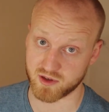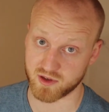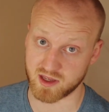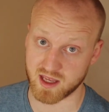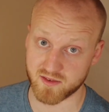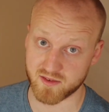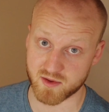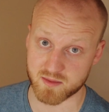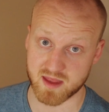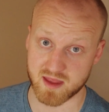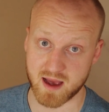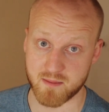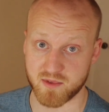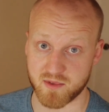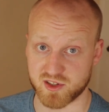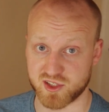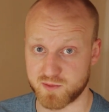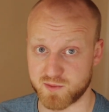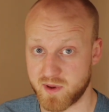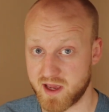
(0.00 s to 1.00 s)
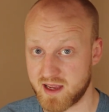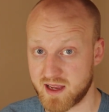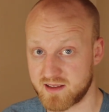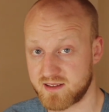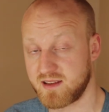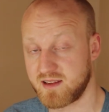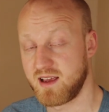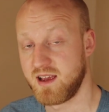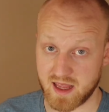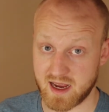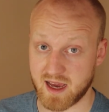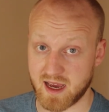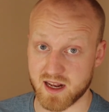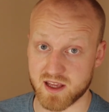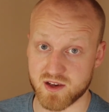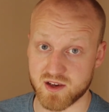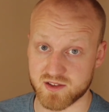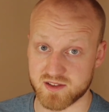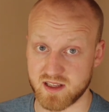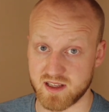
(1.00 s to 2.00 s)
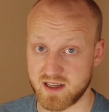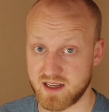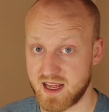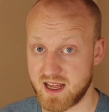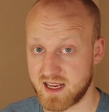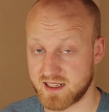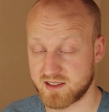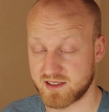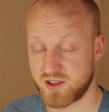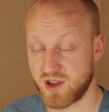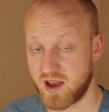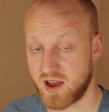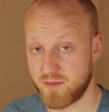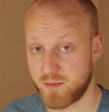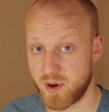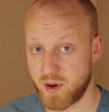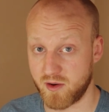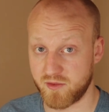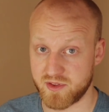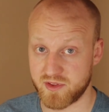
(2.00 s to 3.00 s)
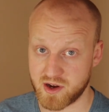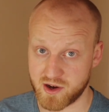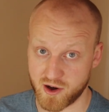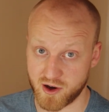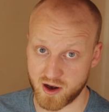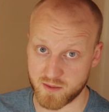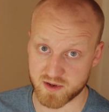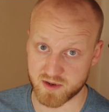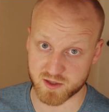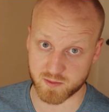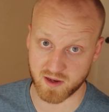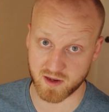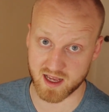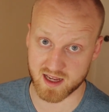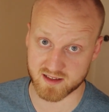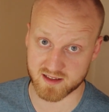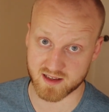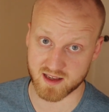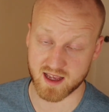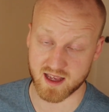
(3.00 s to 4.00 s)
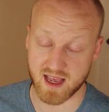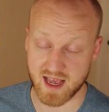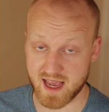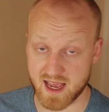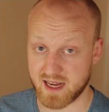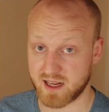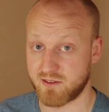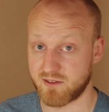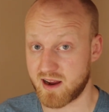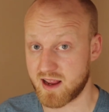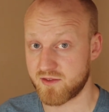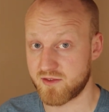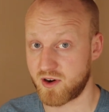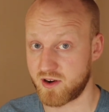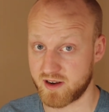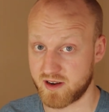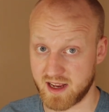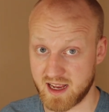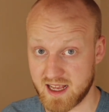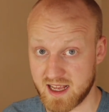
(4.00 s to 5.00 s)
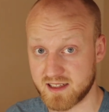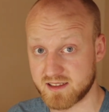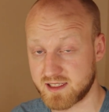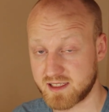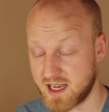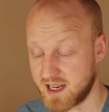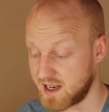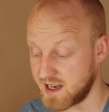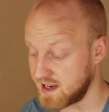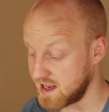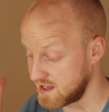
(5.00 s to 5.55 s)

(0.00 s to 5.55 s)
you give them that much space, they gotta use the nest to have both the garbage place and graveyard inside the